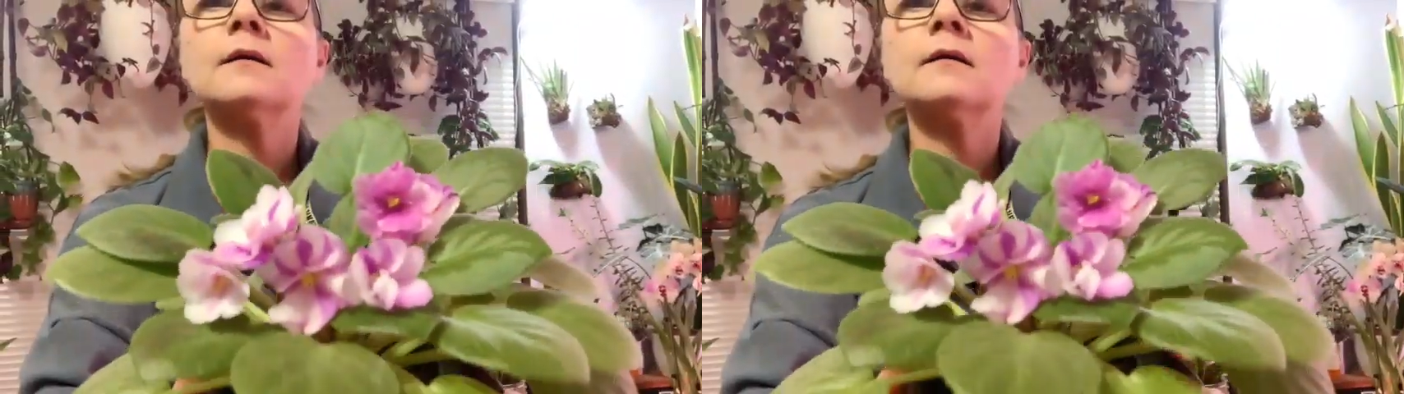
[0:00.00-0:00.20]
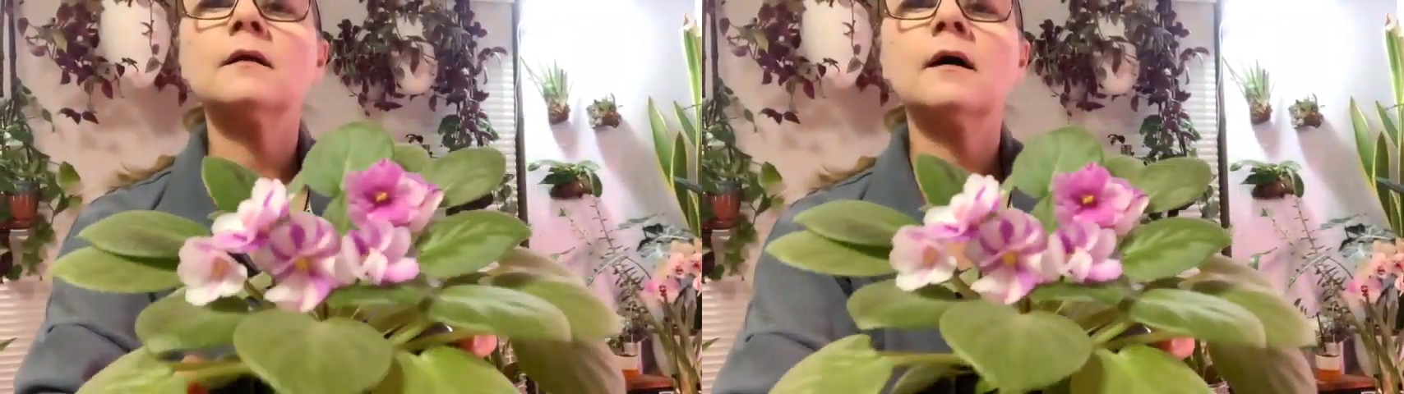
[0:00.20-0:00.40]

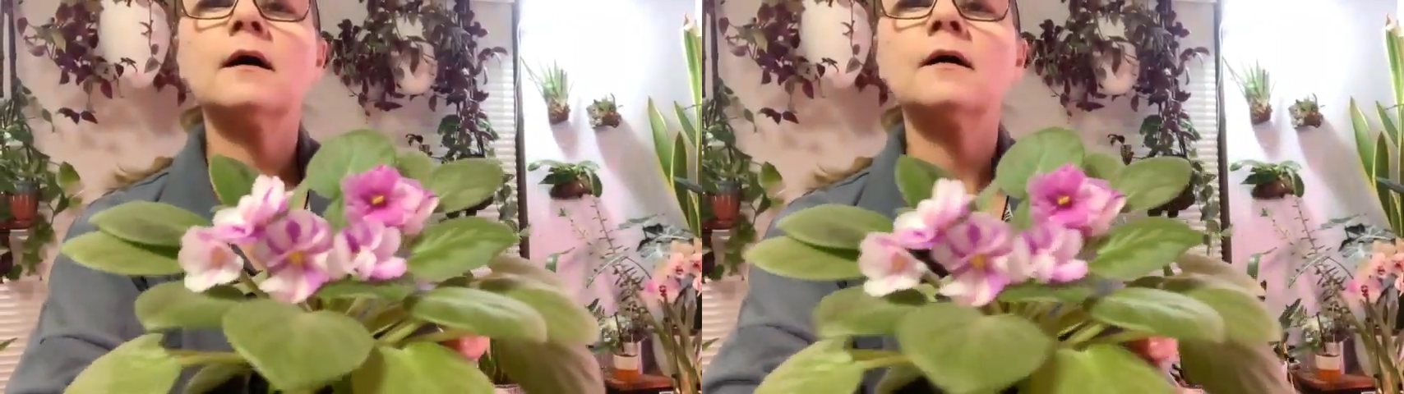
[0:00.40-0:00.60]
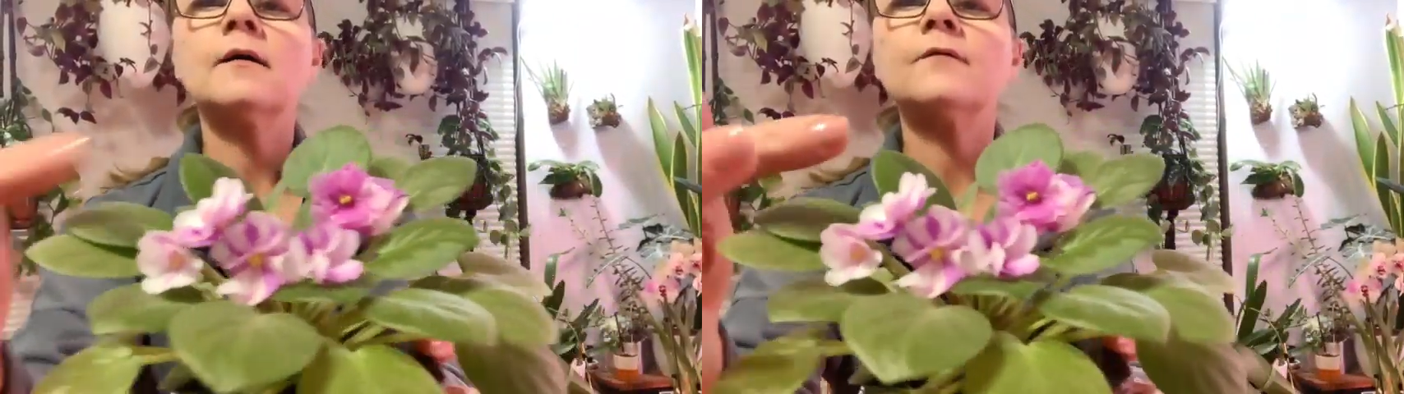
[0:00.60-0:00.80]

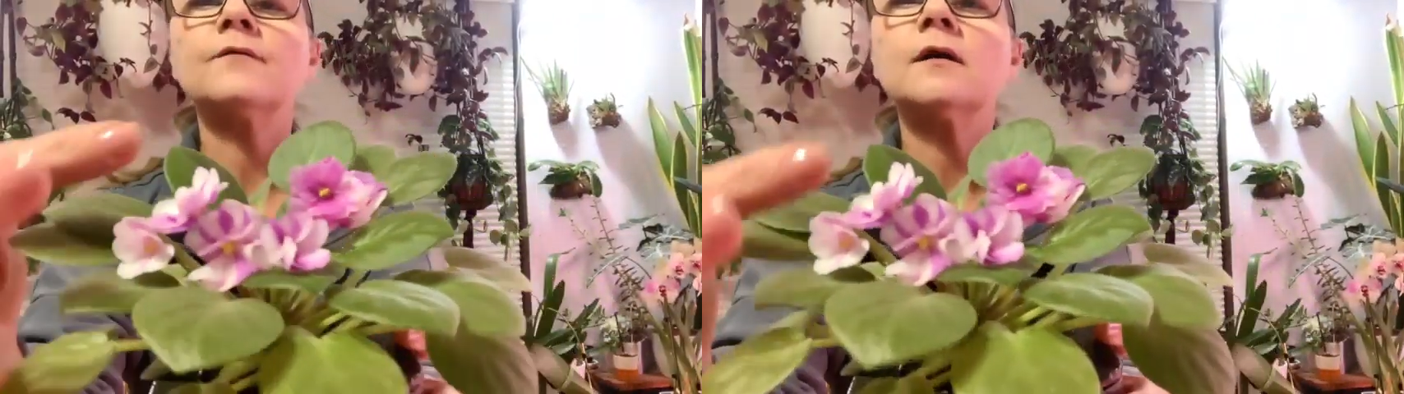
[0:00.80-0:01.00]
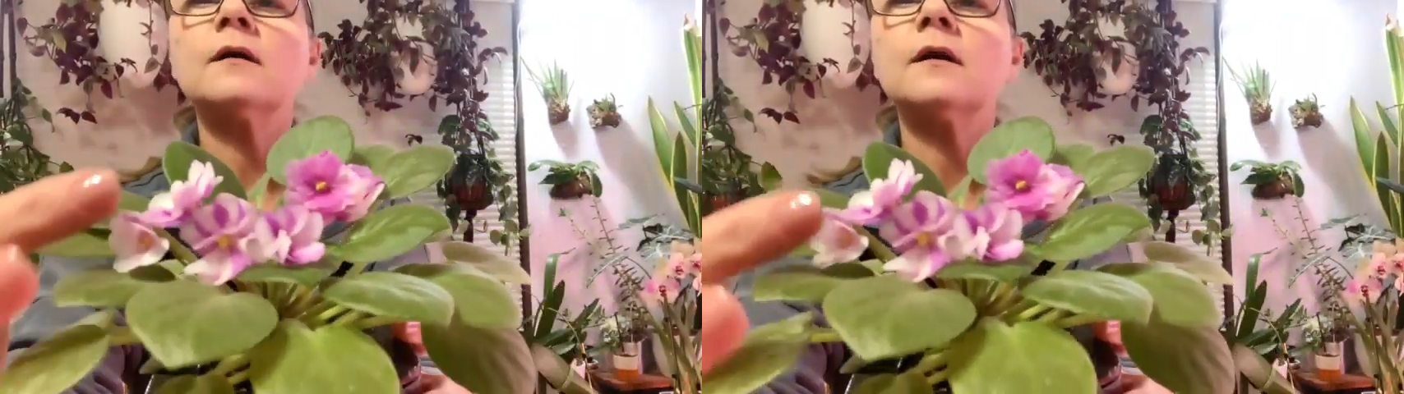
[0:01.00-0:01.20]

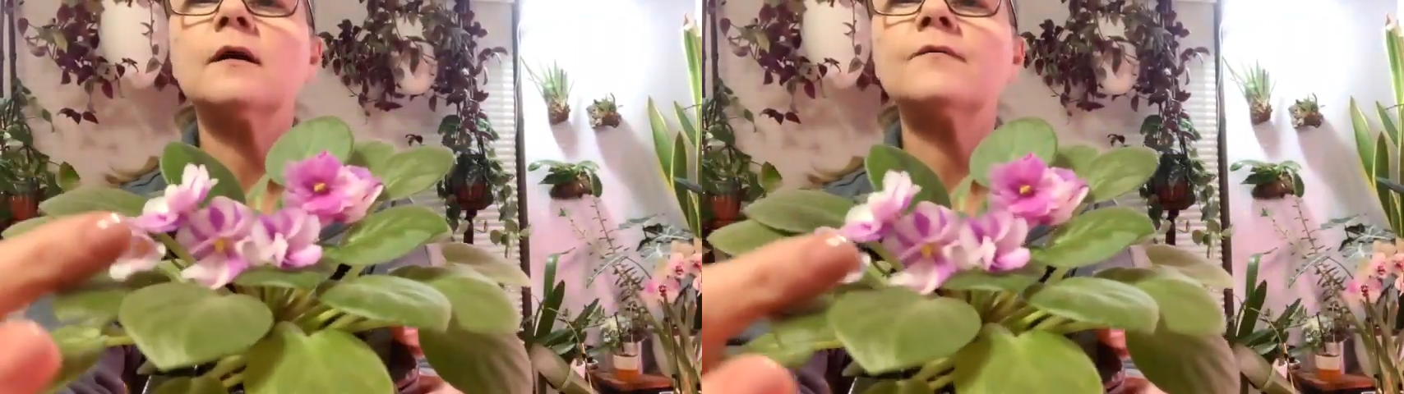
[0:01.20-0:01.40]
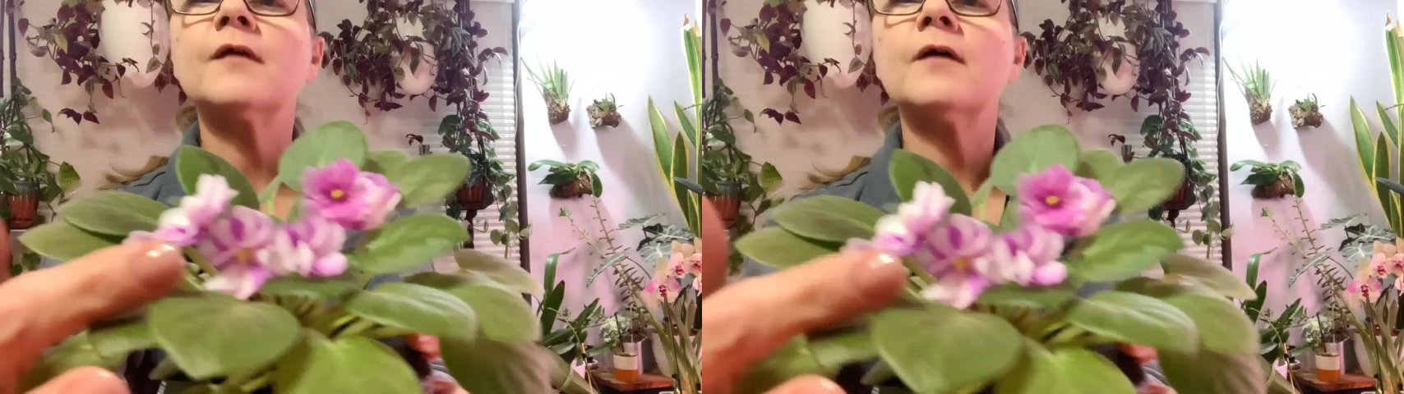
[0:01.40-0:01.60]

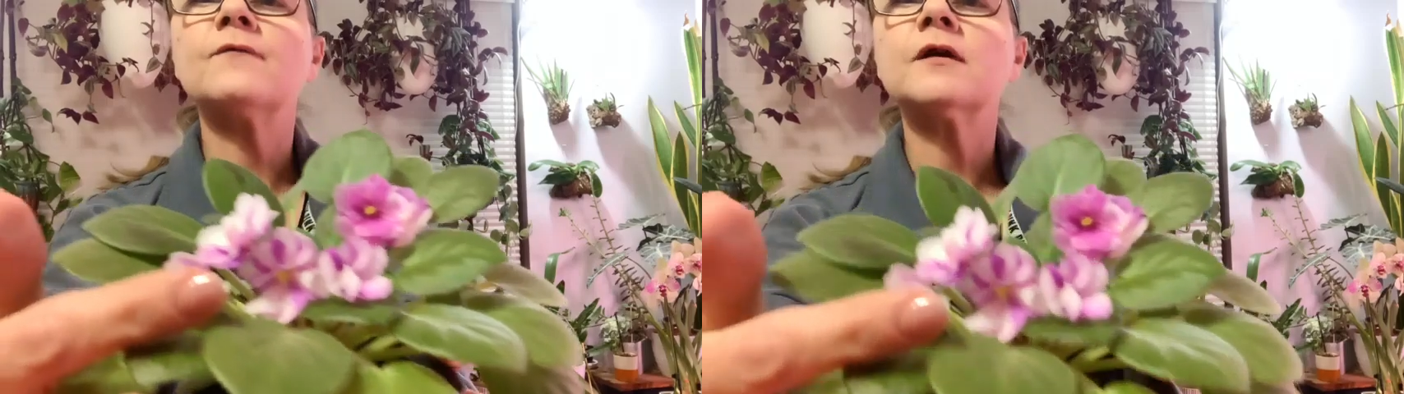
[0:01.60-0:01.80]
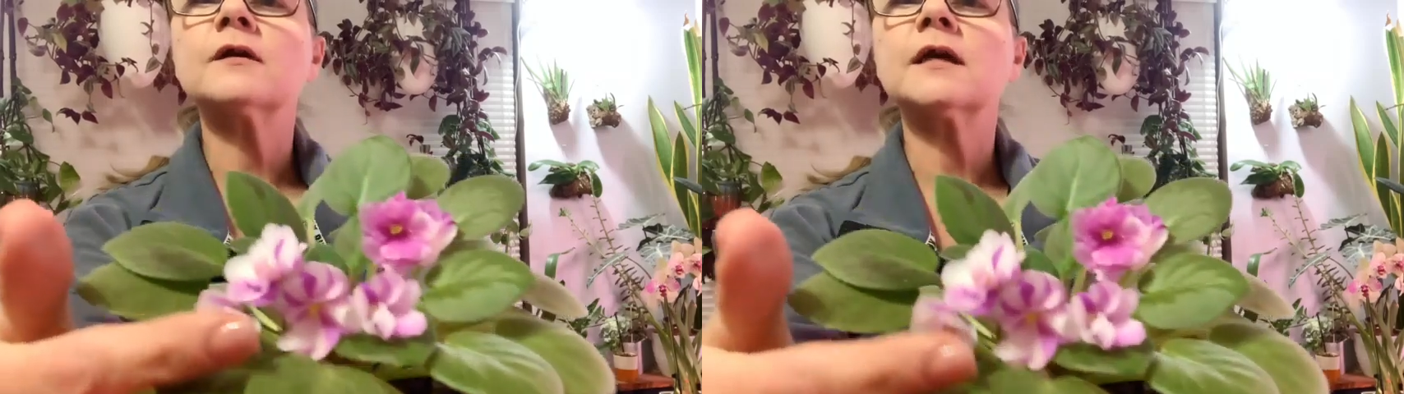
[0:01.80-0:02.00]
love that
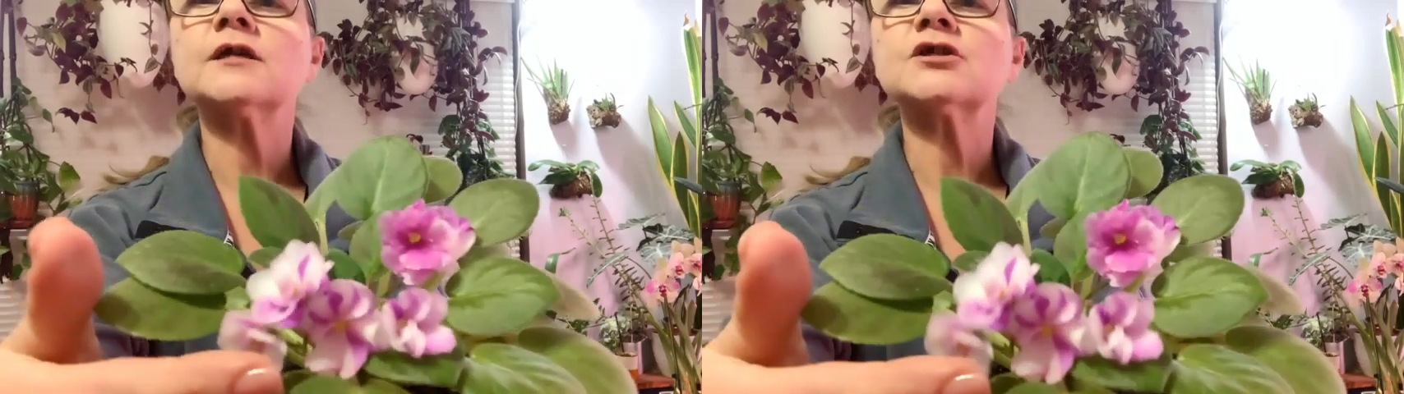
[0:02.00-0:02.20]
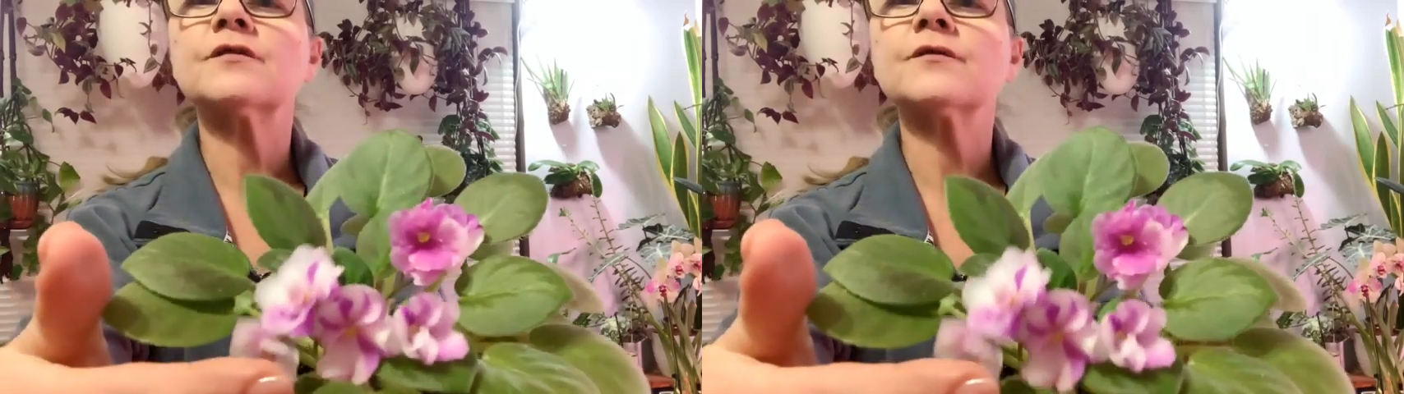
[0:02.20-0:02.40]

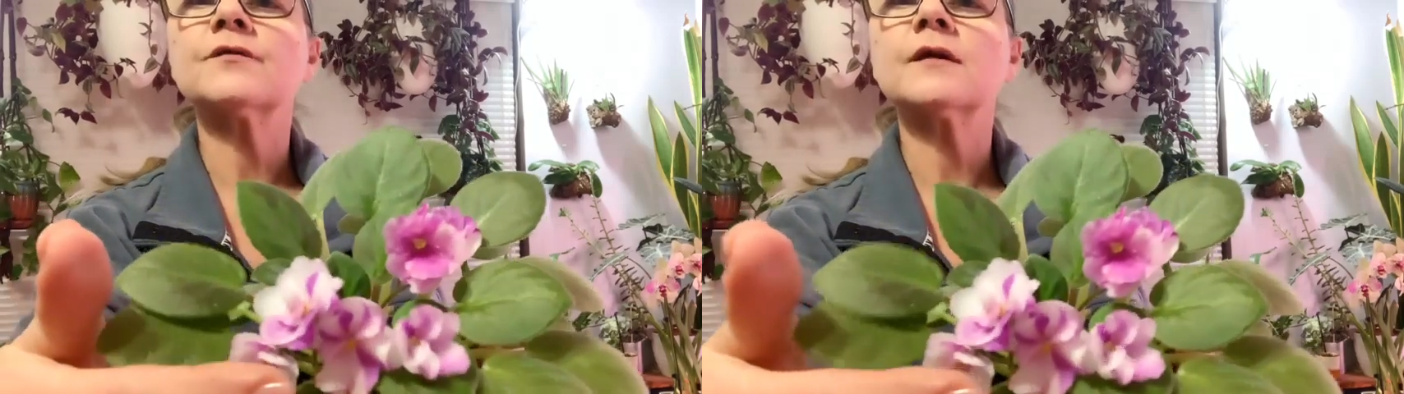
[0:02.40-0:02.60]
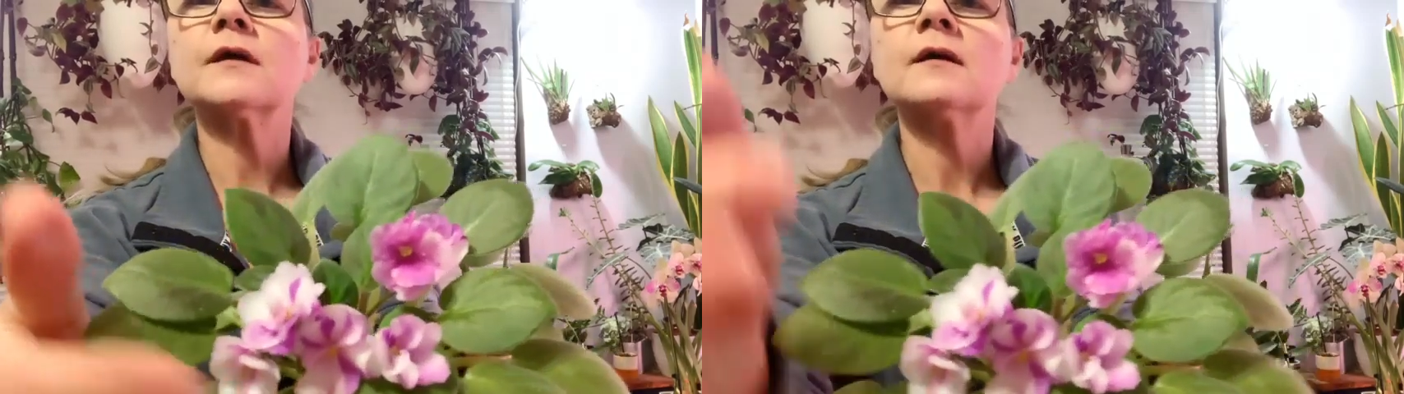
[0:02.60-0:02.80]
variegation through
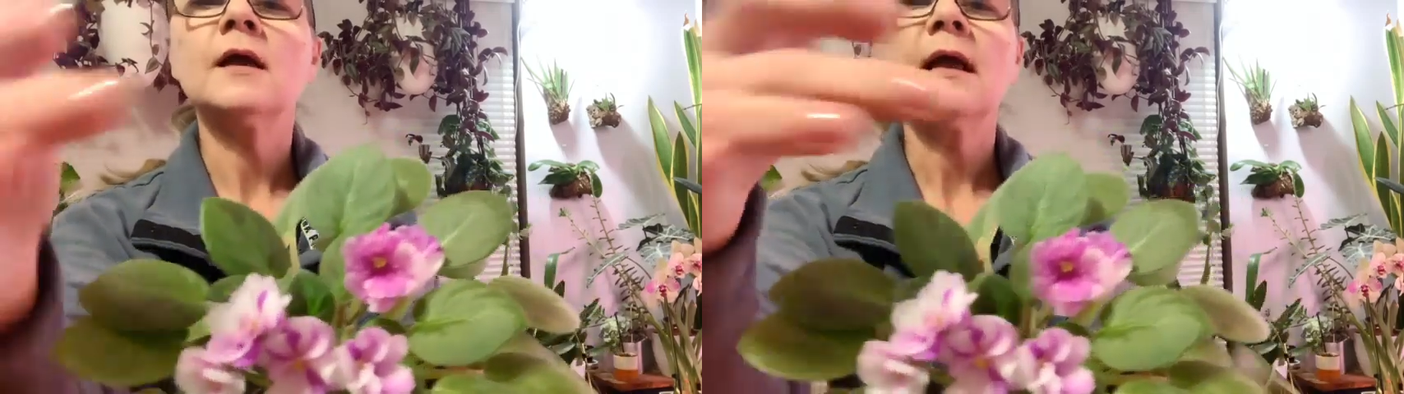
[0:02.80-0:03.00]
there,